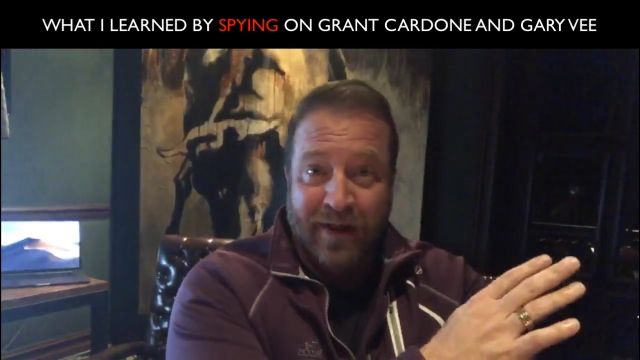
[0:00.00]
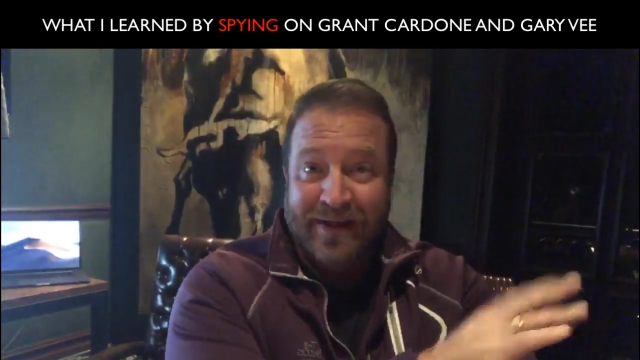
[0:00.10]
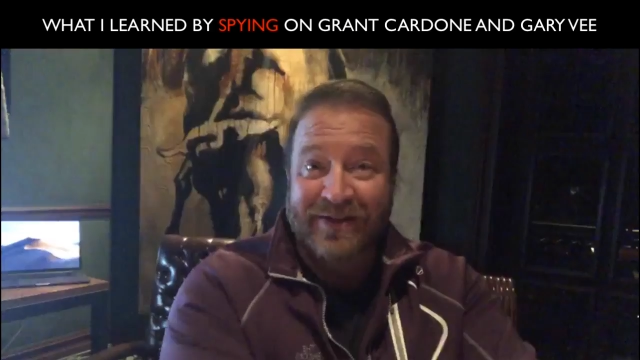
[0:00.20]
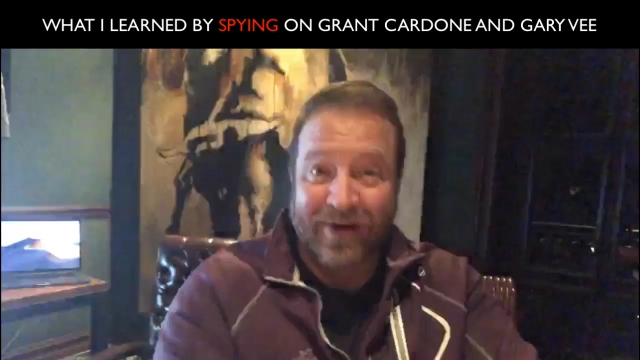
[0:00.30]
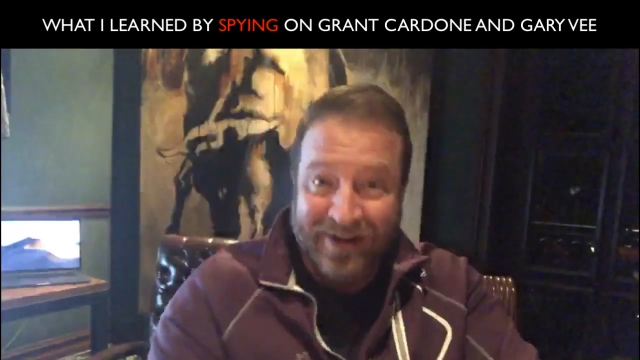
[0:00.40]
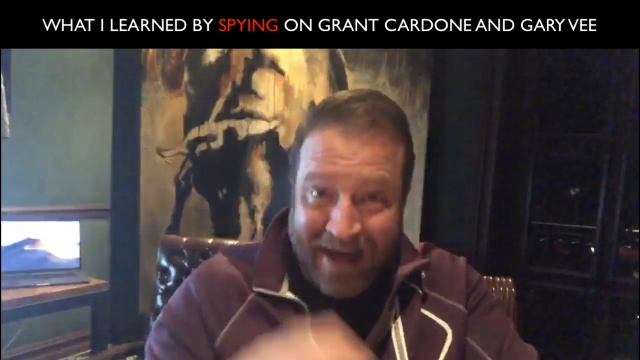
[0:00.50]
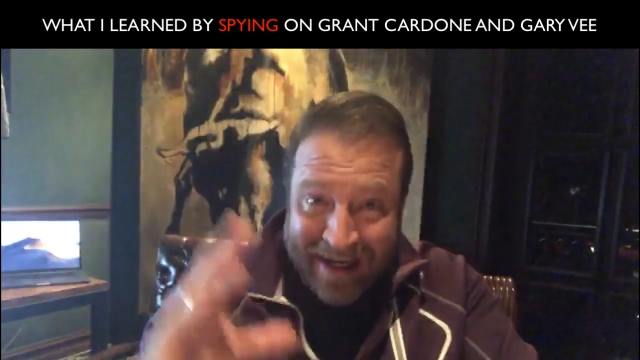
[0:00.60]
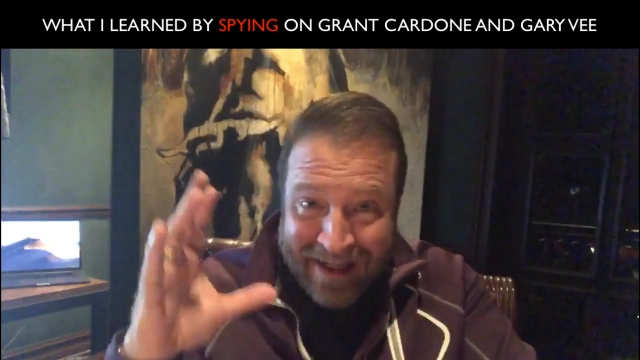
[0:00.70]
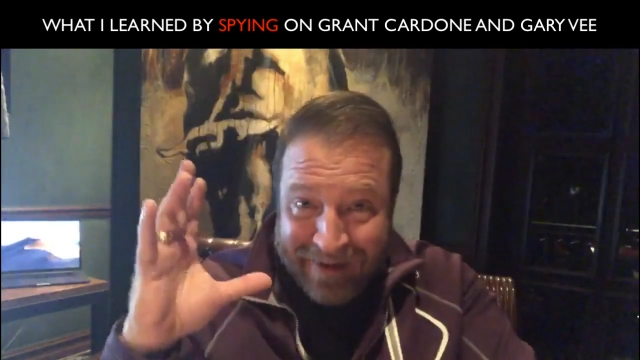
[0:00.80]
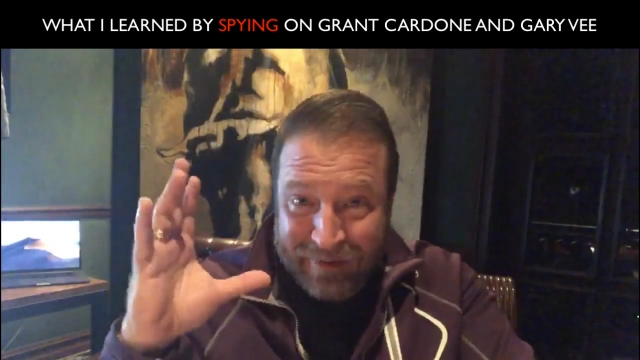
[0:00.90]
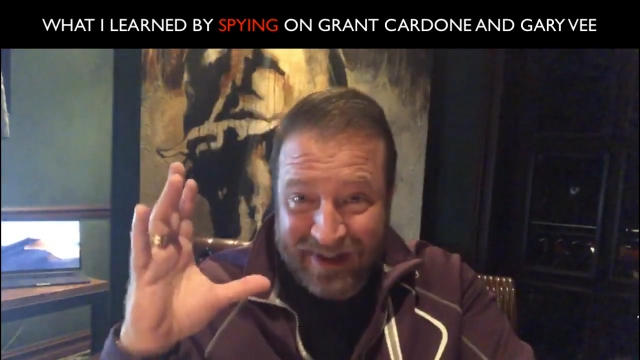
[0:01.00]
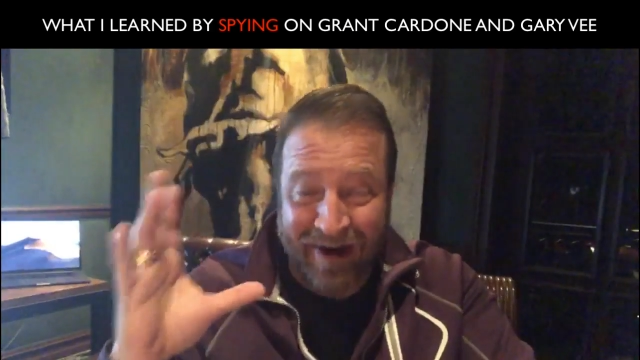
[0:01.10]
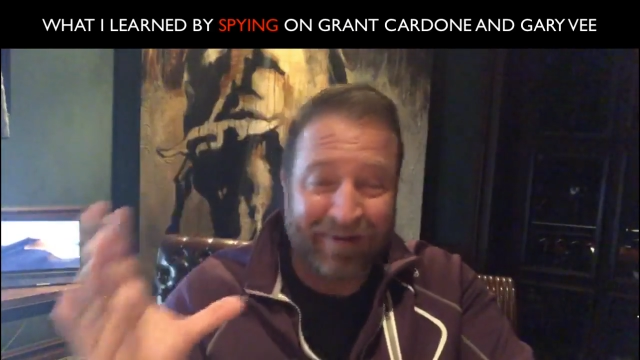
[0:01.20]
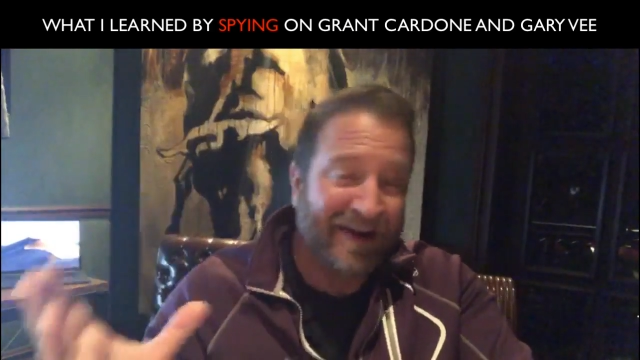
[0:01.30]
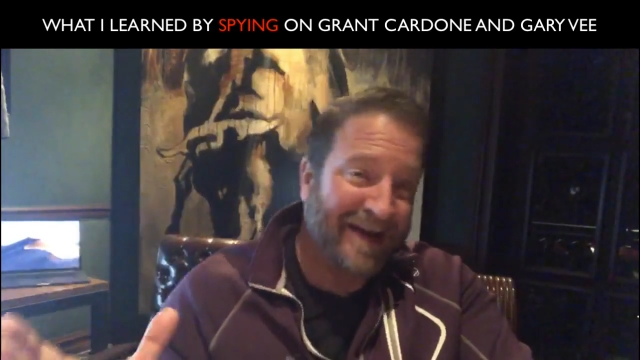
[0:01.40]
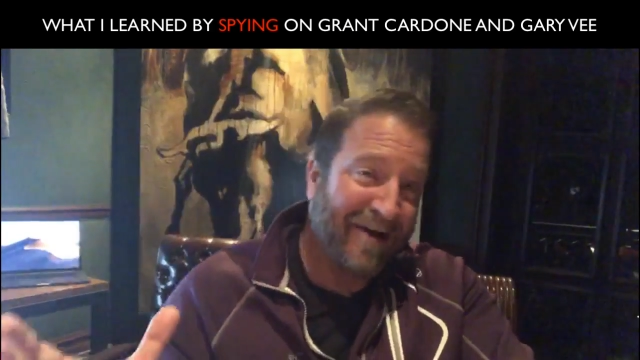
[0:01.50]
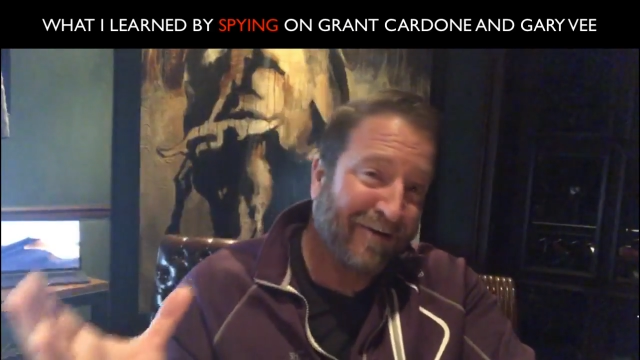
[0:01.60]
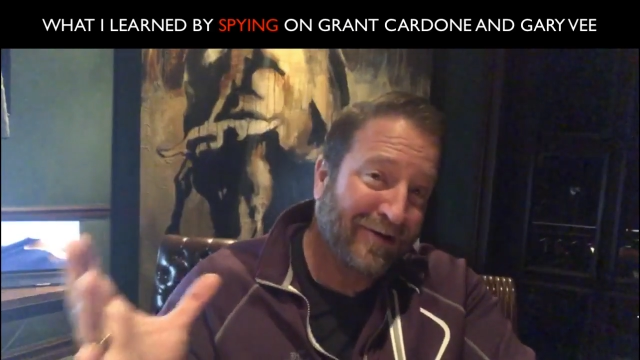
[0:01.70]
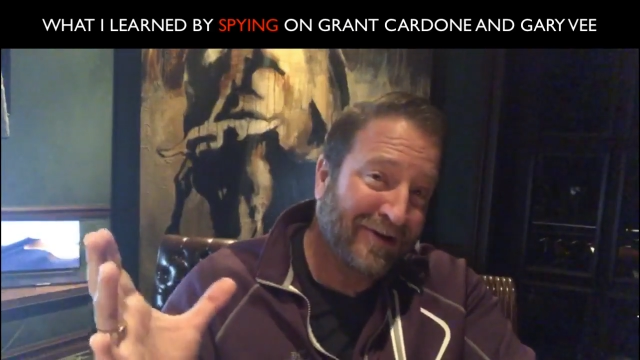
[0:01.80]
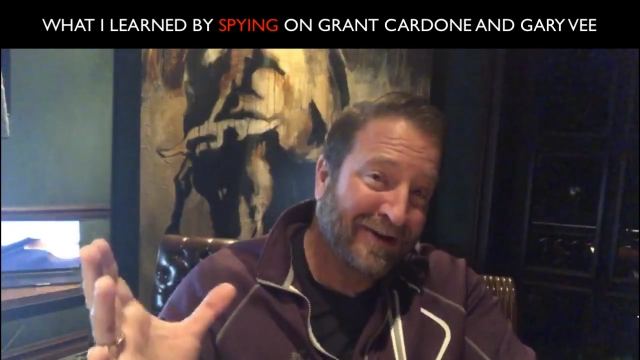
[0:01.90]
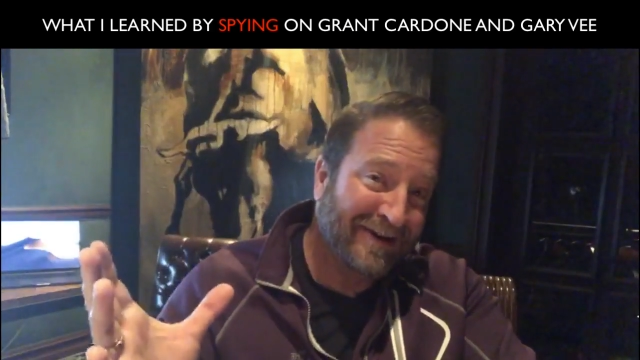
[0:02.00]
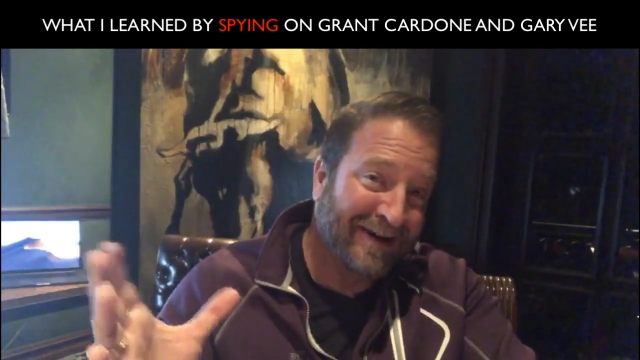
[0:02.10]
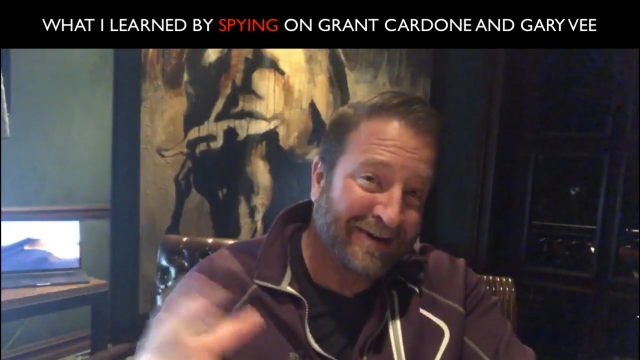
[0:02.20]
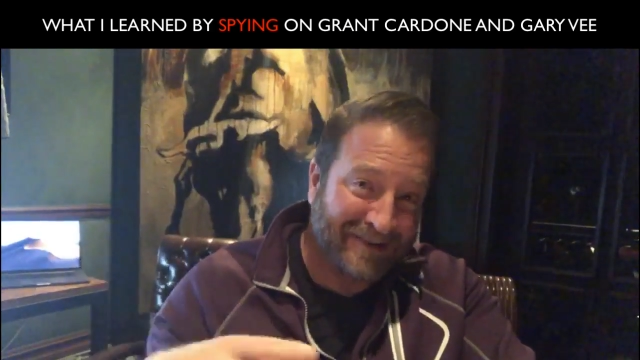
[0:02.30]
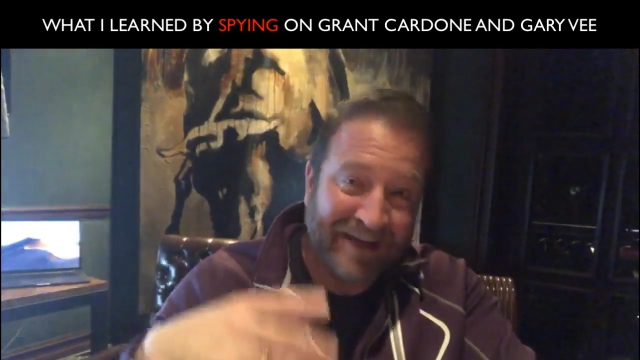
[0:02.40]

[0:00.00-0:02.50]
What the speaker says: And then started taking the stuff I downloaded,